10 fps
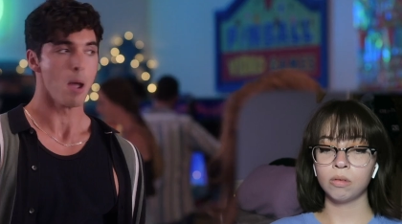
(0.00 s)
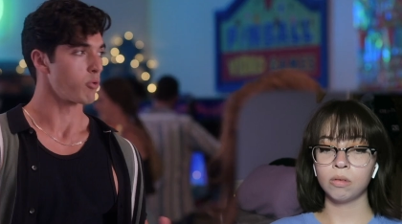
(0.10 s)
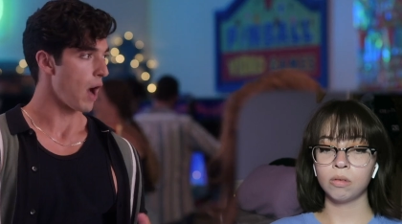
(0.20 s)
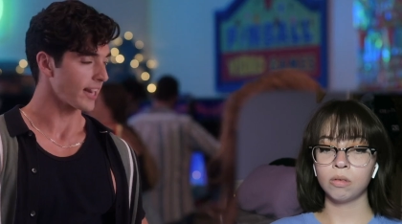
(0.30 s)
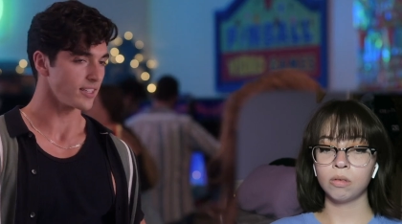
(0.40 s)

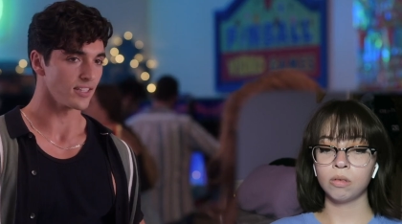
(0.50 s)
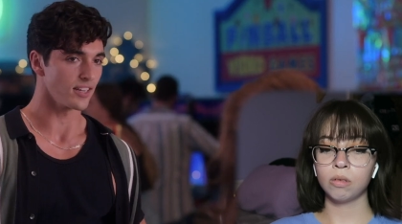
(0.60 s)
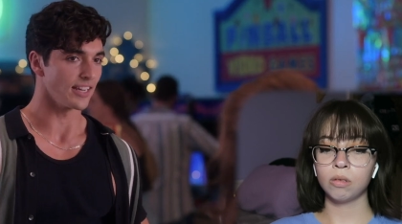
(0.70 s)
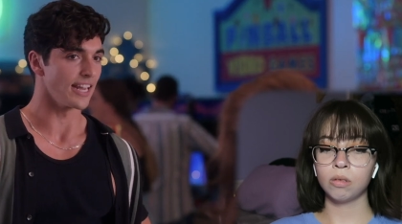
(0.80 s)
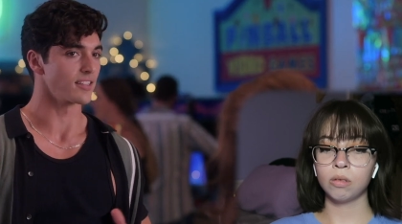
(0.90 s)

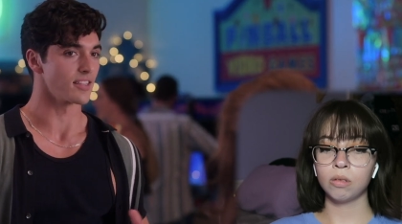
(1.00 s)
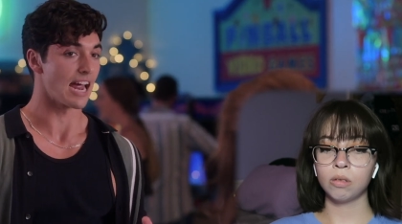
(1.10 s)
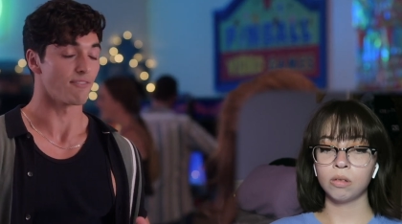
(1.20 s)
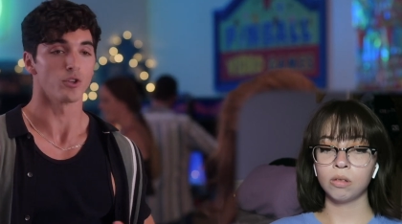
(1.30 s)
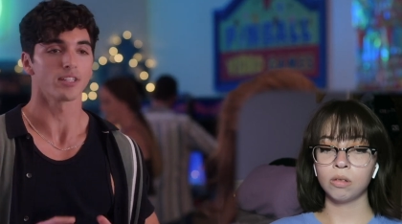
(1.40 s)
Speaker 1: practicing into the
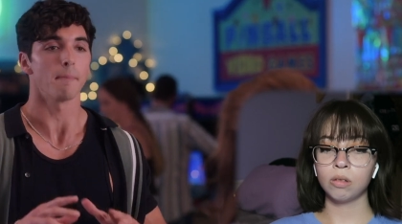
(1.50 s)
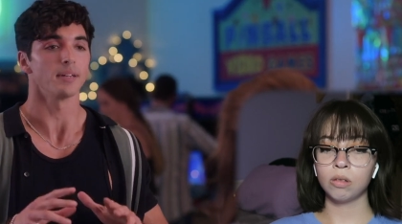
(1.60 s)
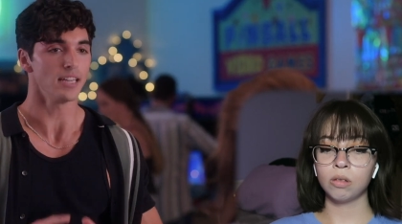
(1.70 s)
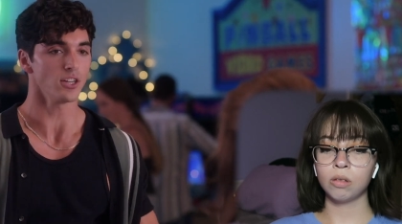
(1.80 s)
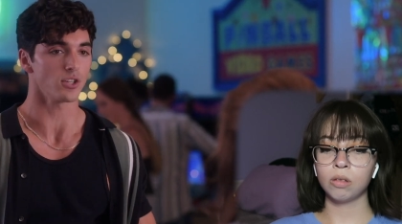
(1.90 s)
night for this
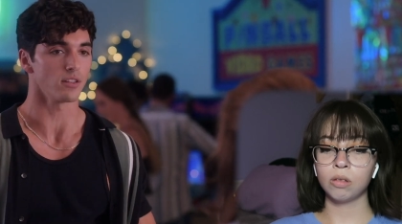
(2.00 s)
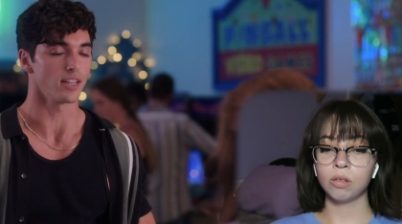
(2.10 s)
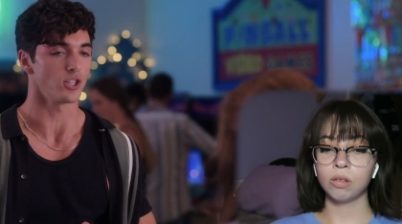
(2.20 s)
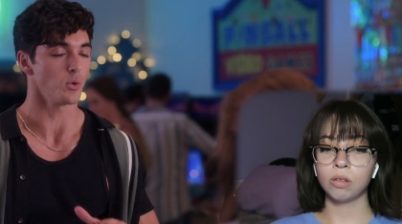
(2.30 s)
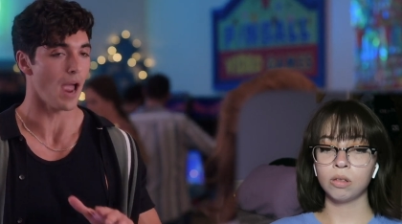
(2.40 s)
competition that you